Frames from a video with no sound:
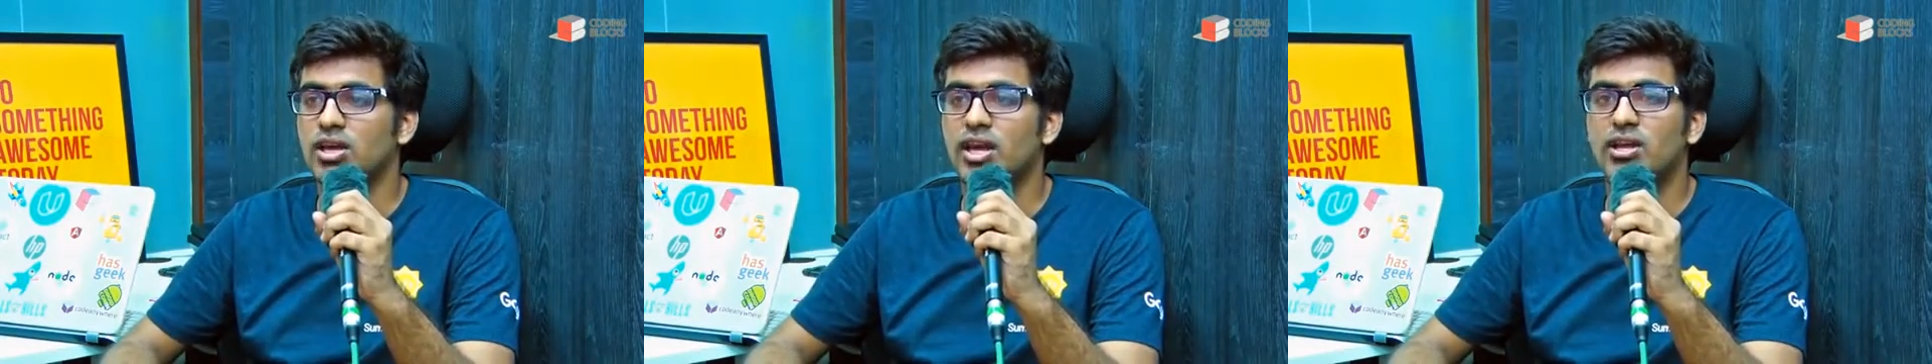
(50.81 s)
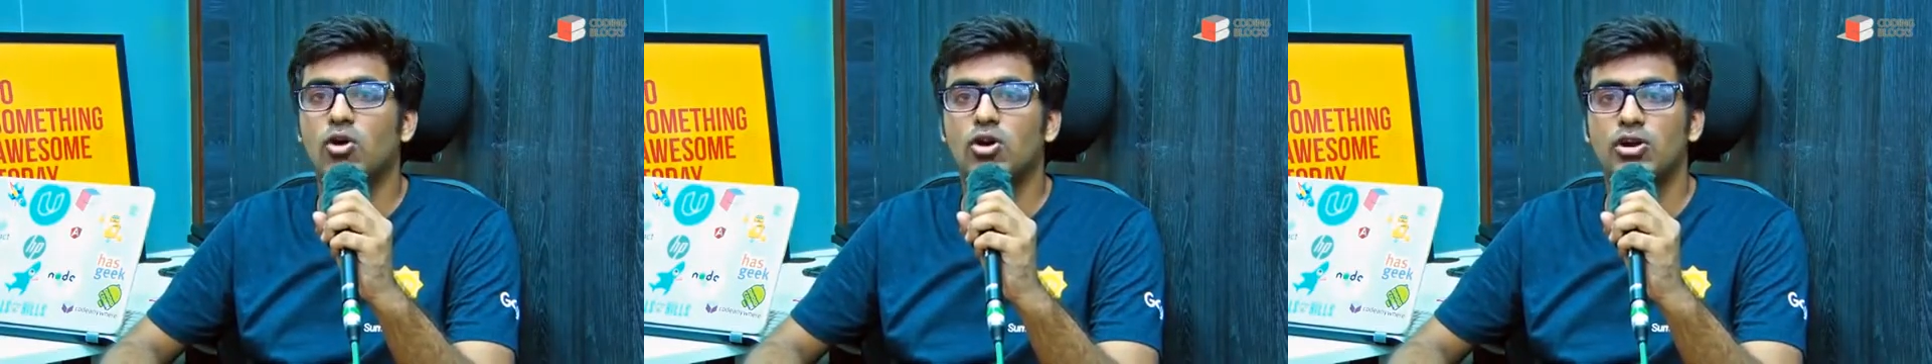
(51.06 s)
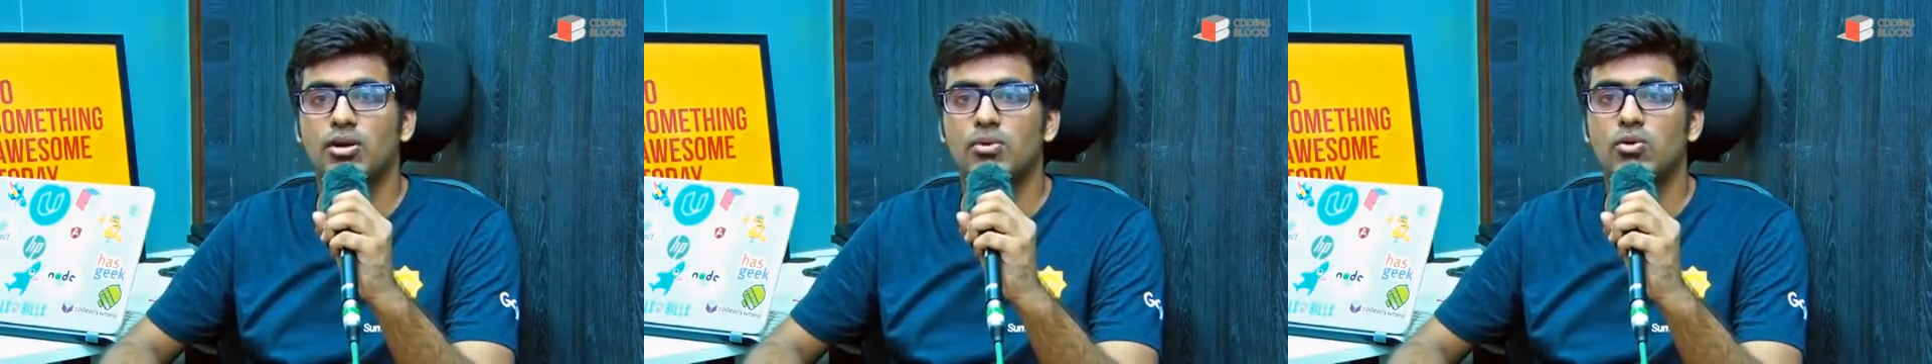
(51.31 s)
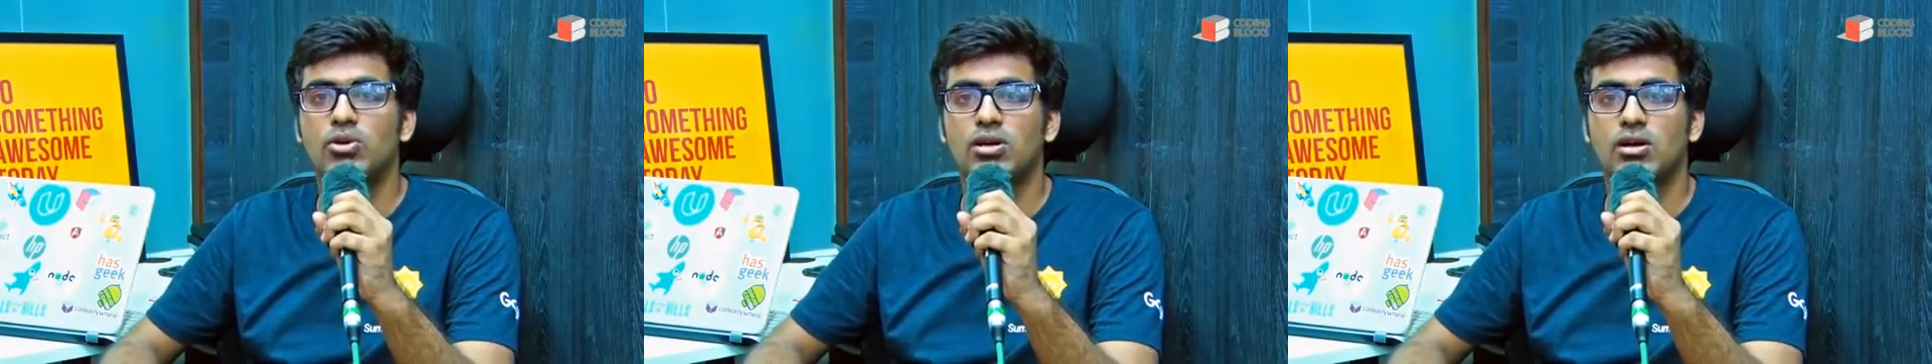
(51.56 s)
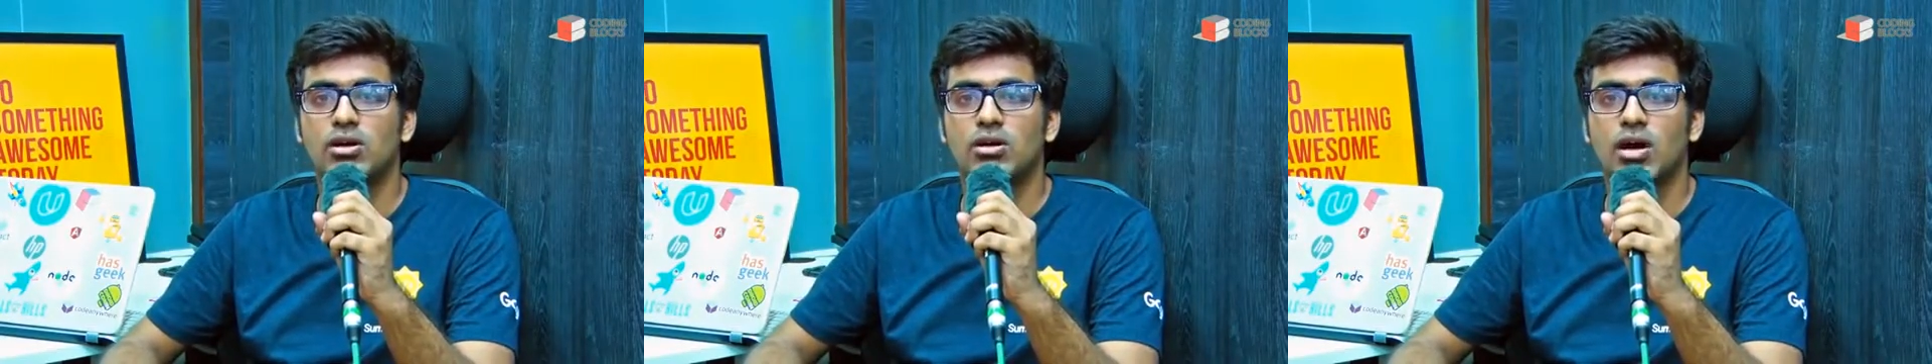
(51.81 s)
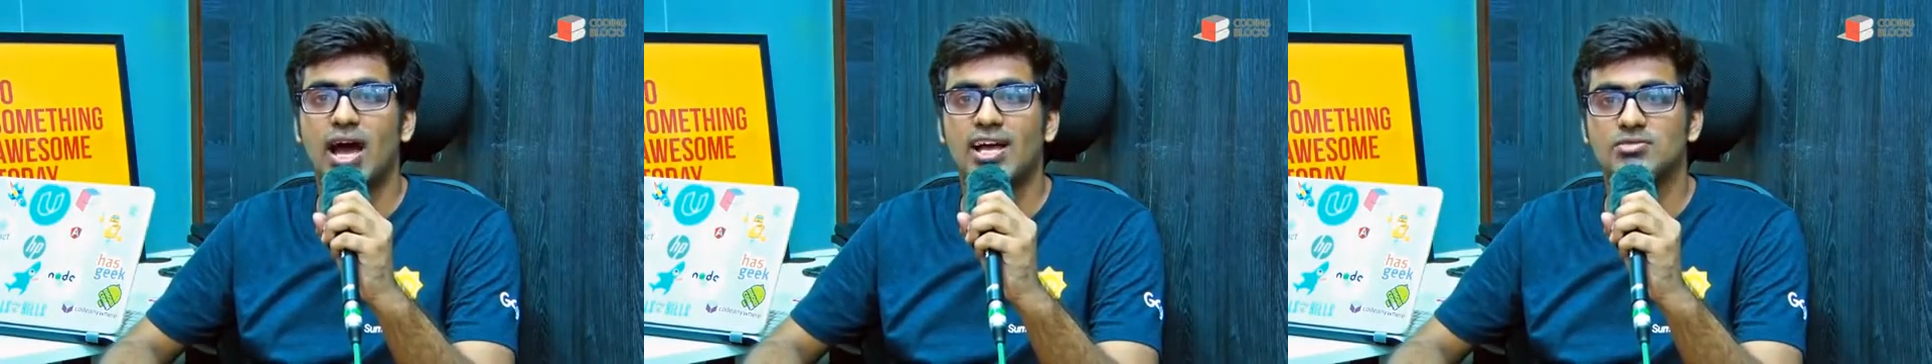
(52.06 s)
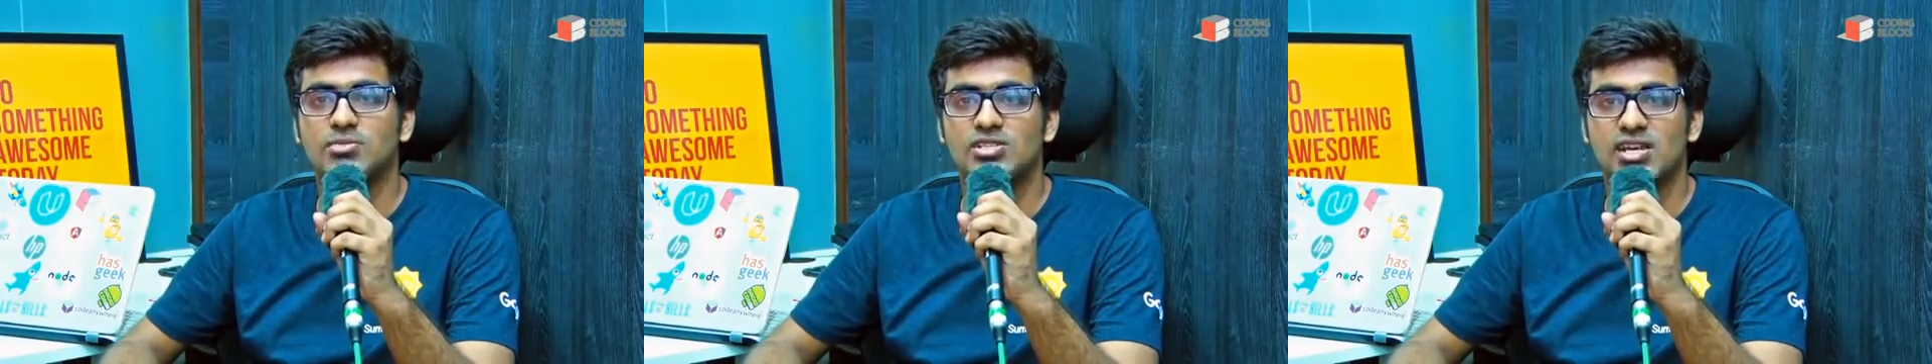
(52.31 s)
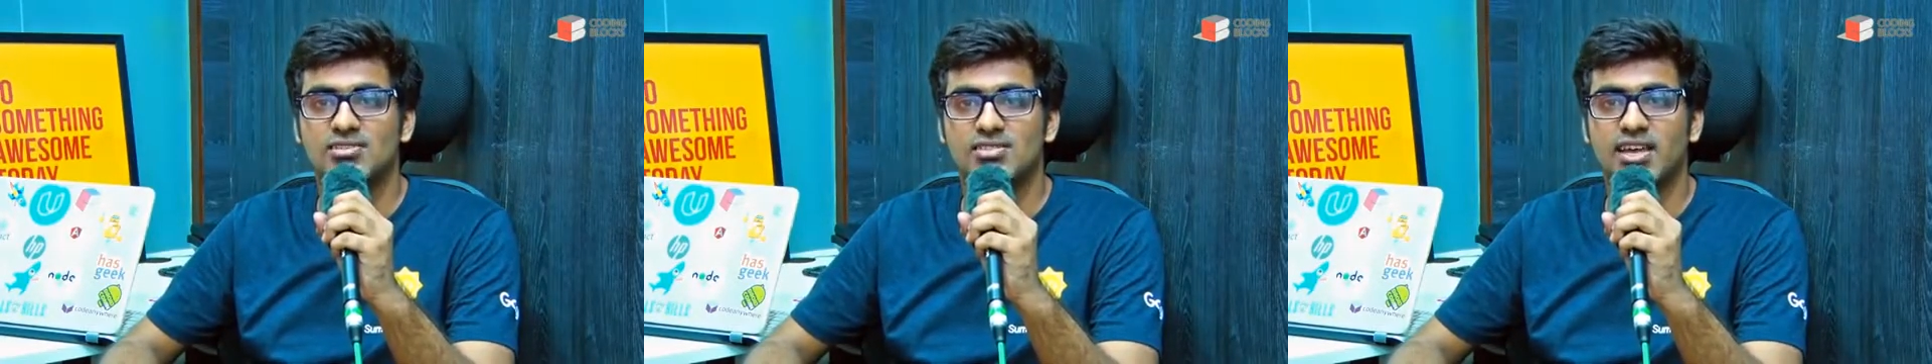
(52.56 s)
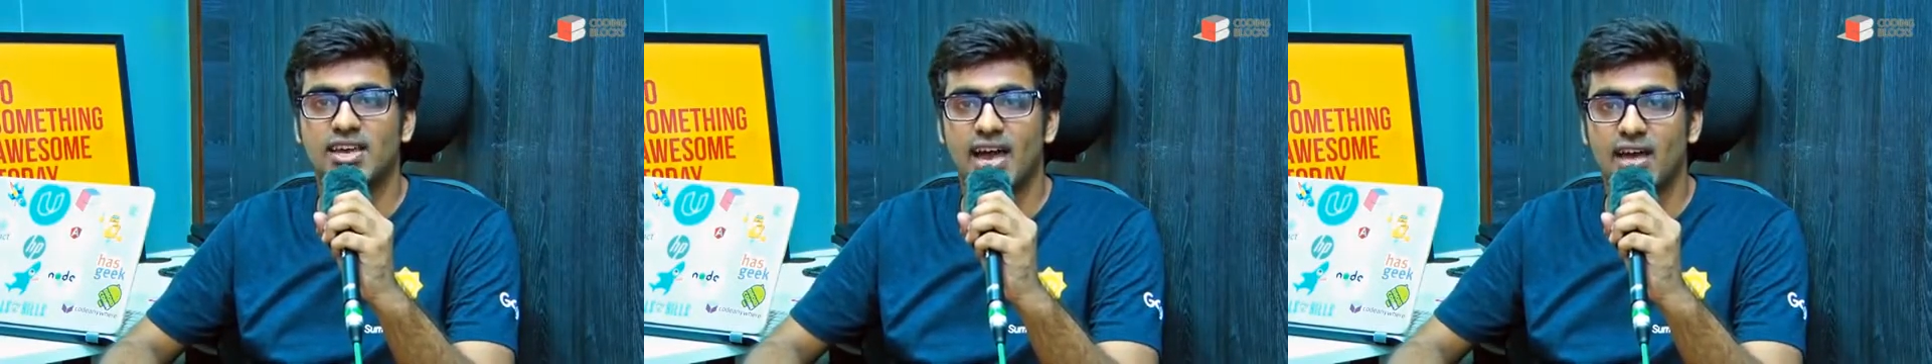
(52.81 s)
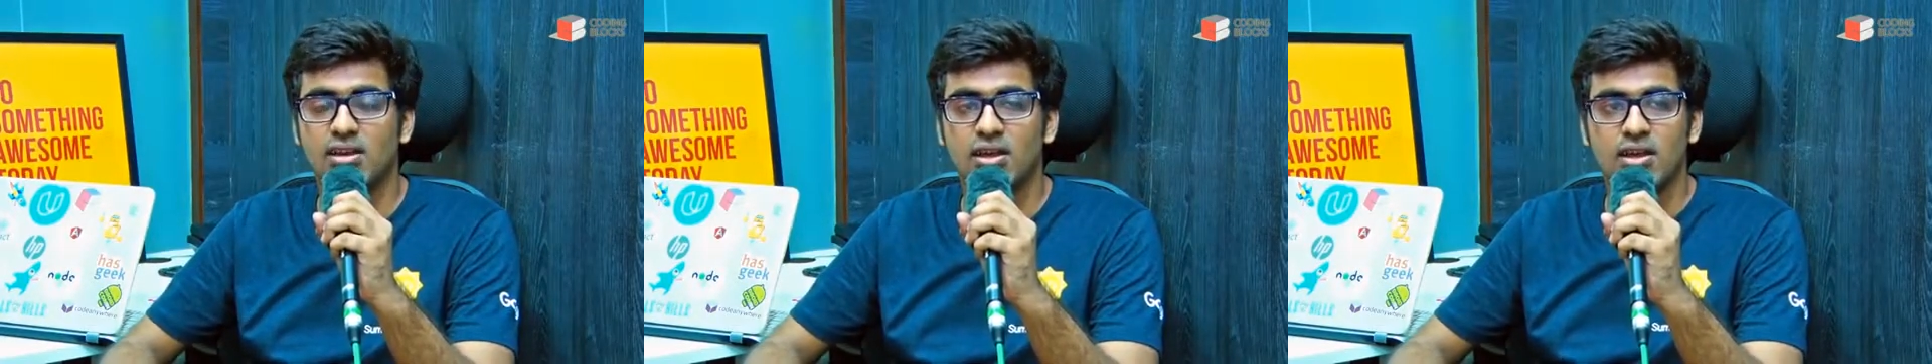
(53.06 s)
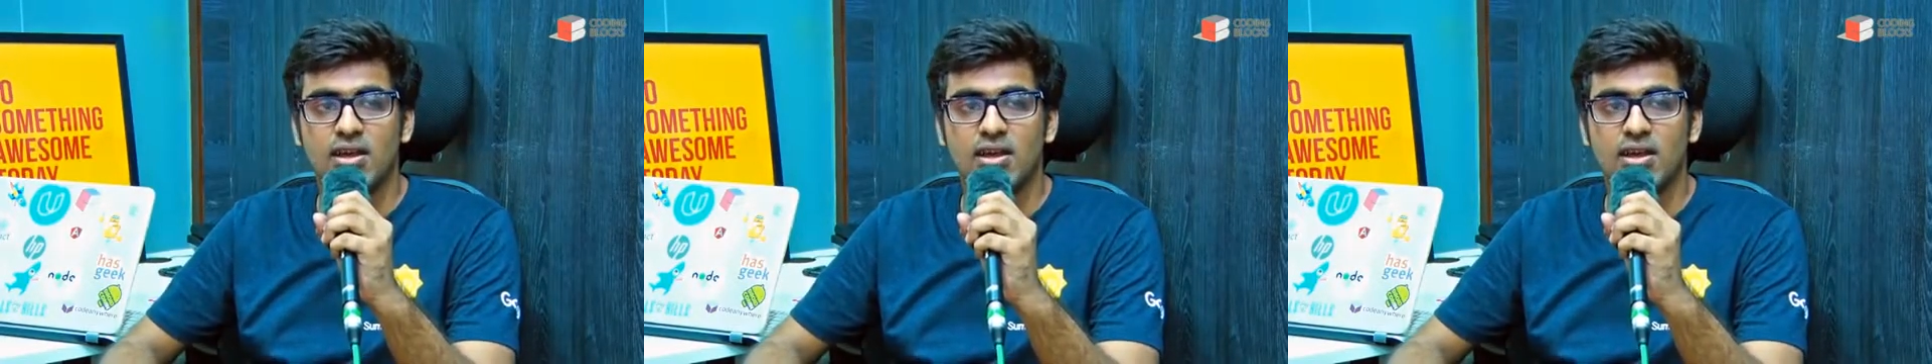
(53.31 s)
can contribute as much as they can,